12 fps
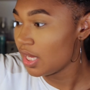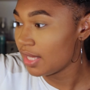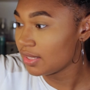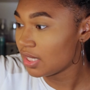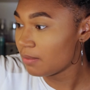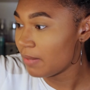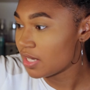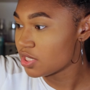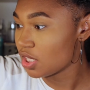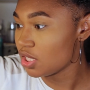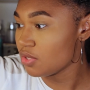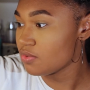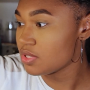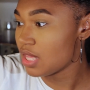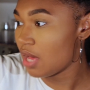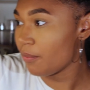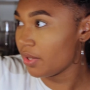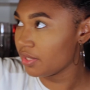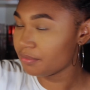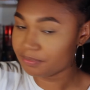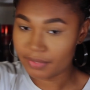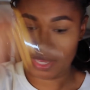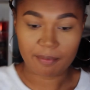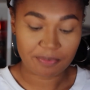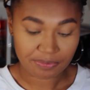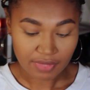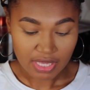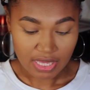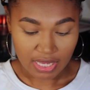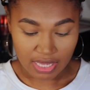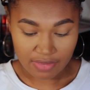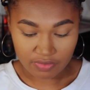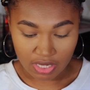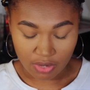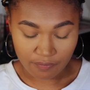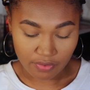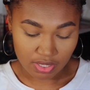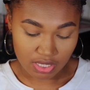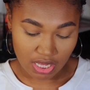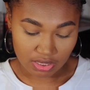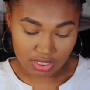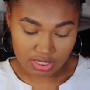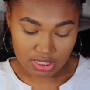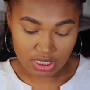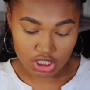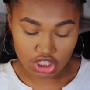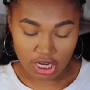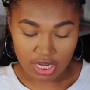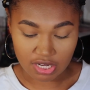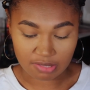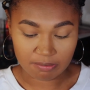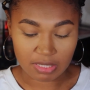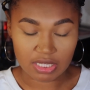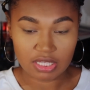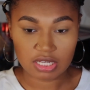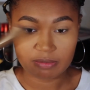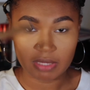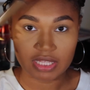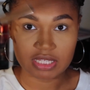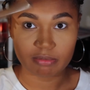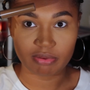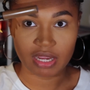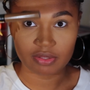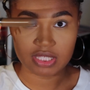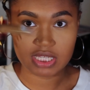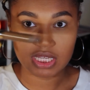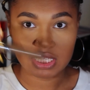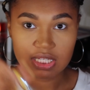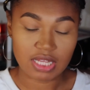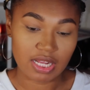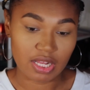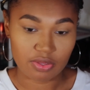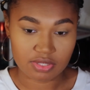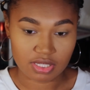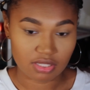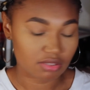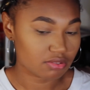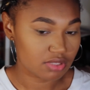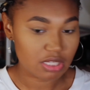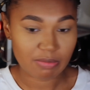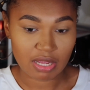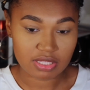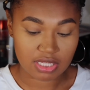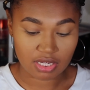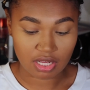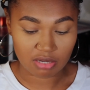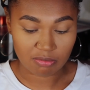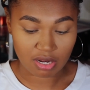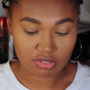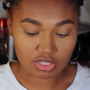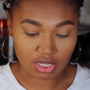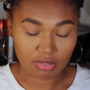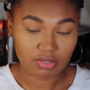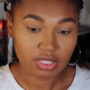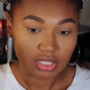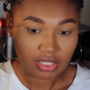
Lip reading: I think I'm actually gonna use that one. Yeah, I have an e.l.f. one, and this is in the shade in medium. It's a brow tint, and I use it. It's a brow tint and a brow gel.